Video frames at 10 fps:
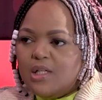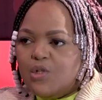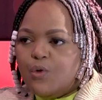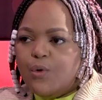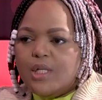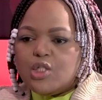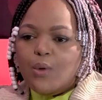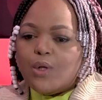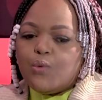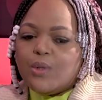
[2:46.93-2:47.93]
There's no
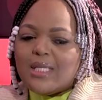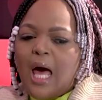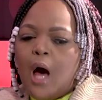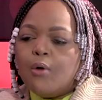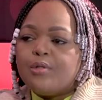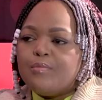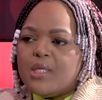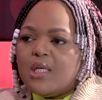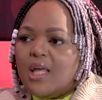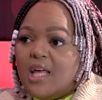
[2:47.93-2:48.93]
one who has helped
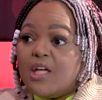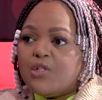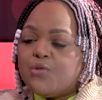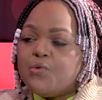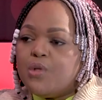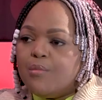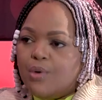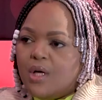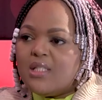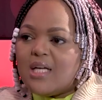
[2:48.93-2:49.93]
me get to the point.